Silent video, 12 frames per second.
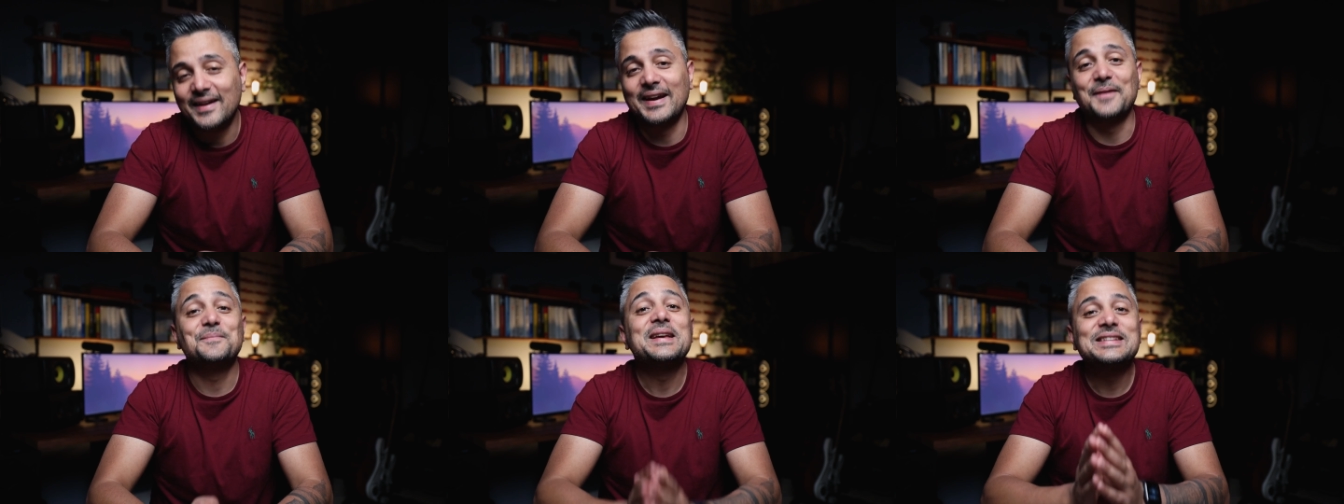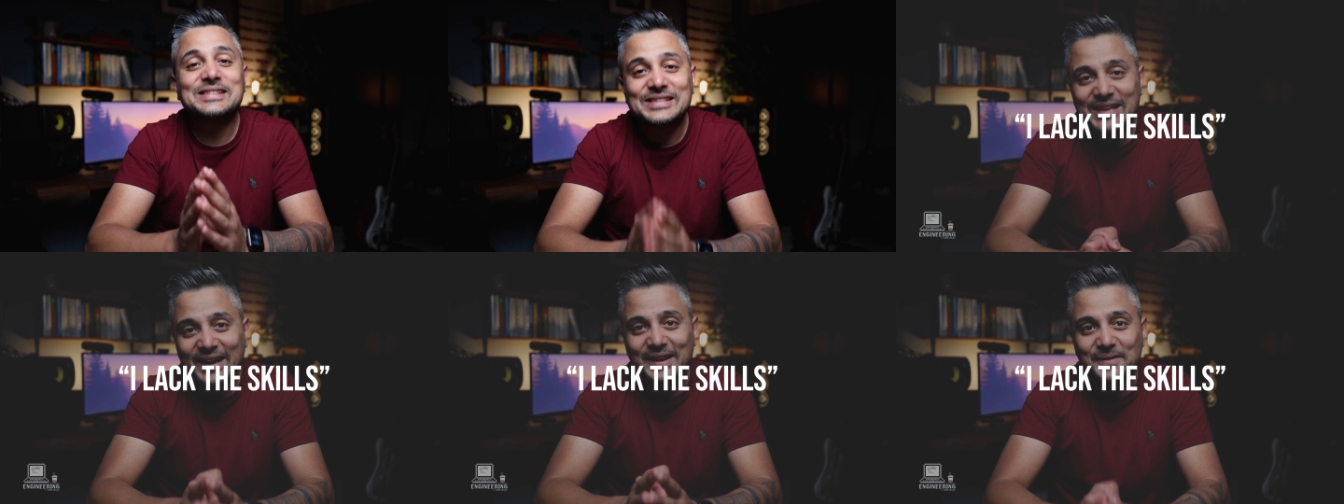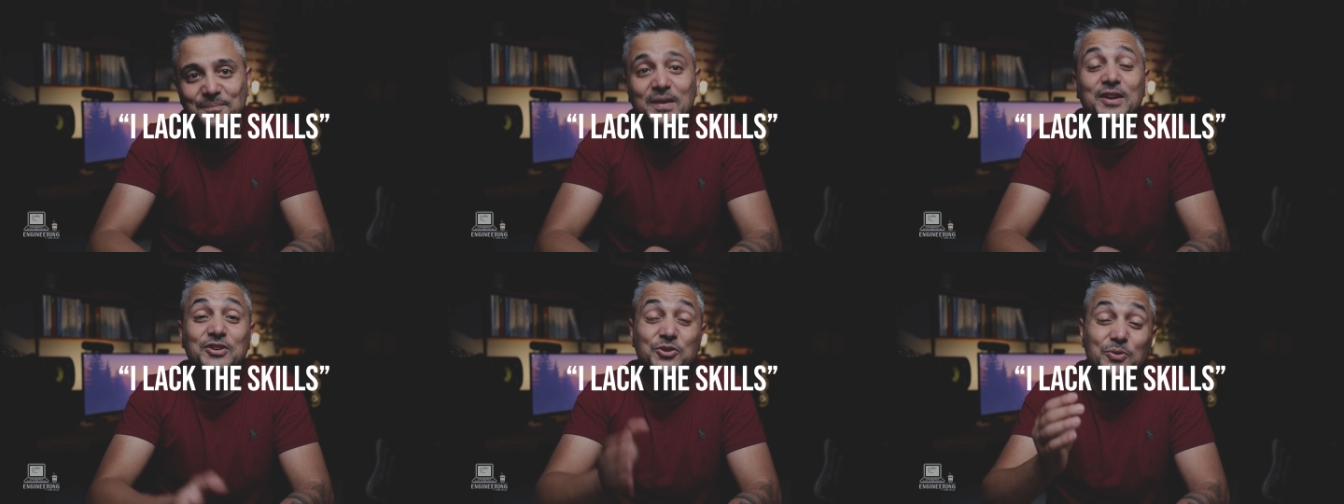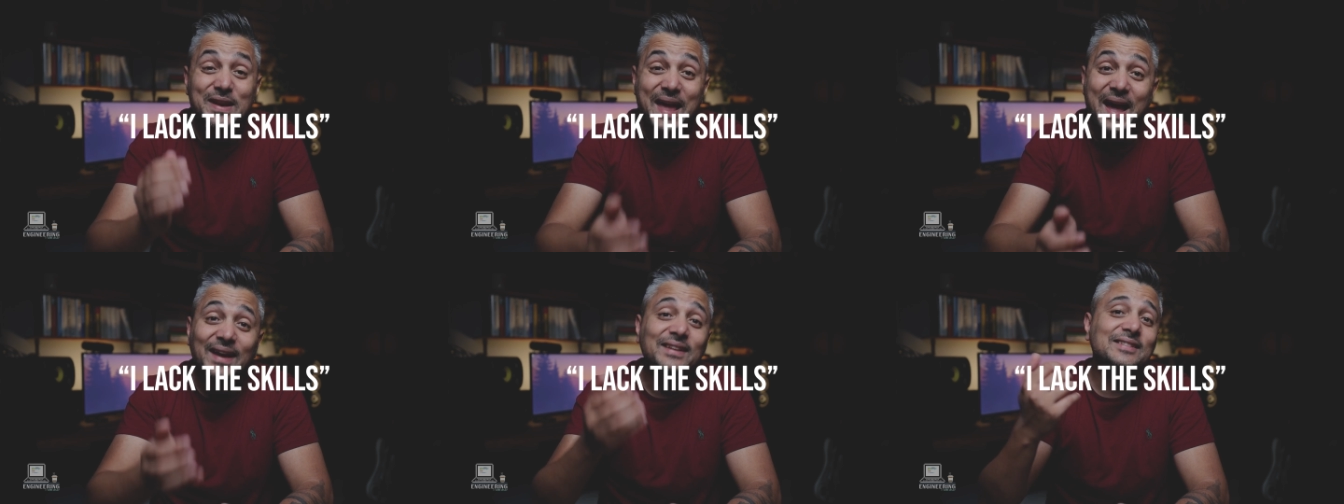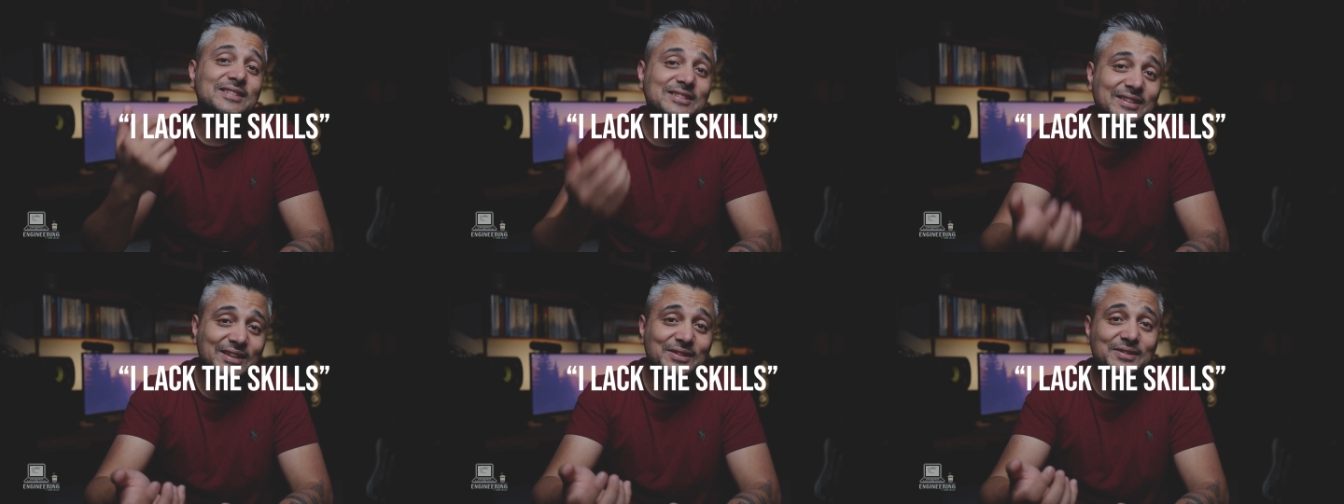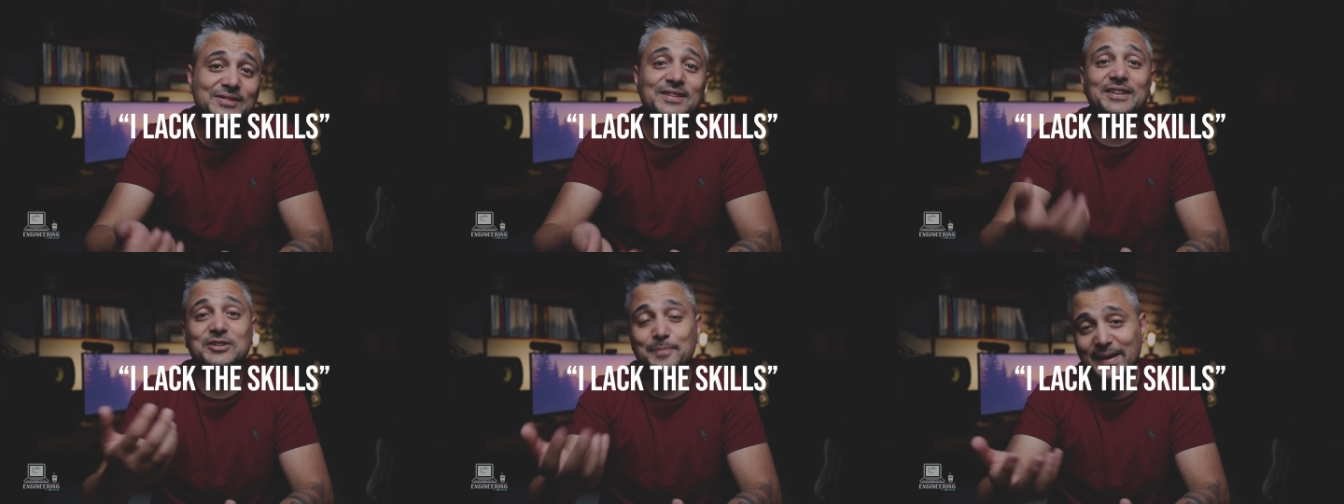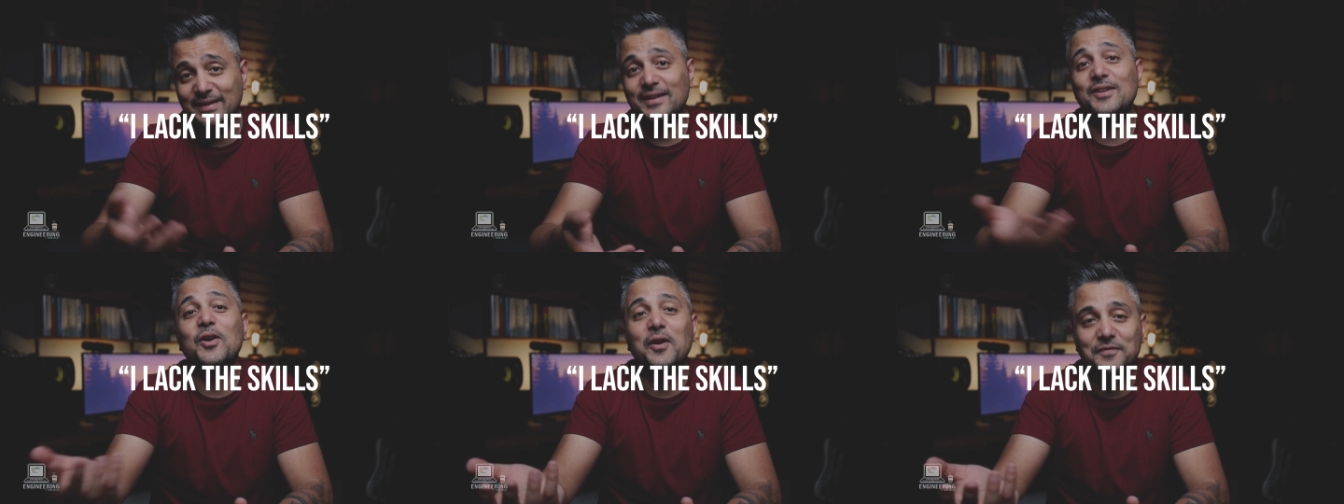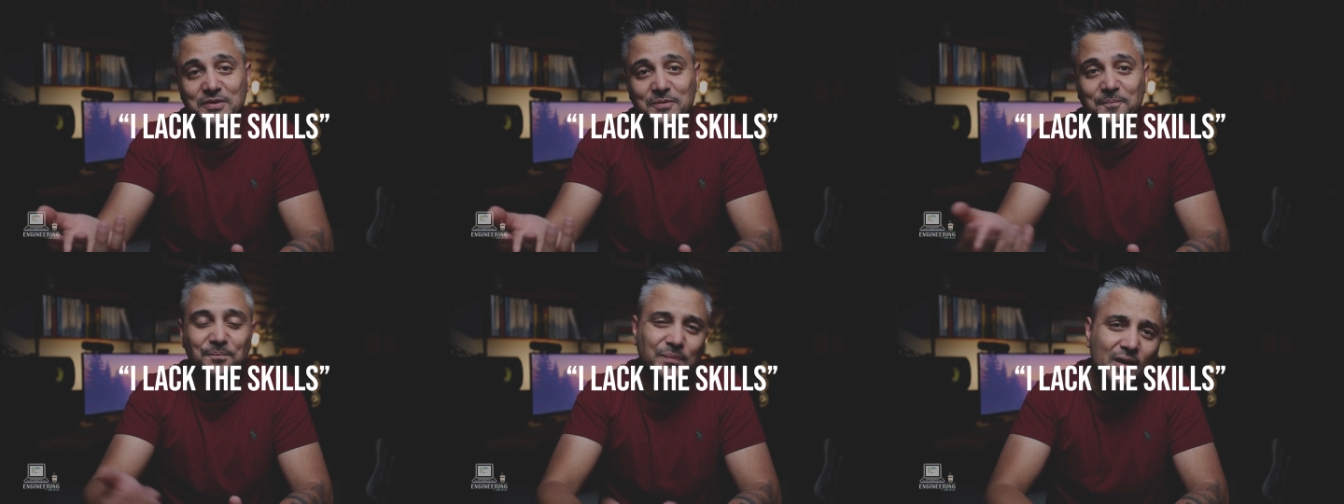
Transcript: All right. Second, you lack the skills expected of you.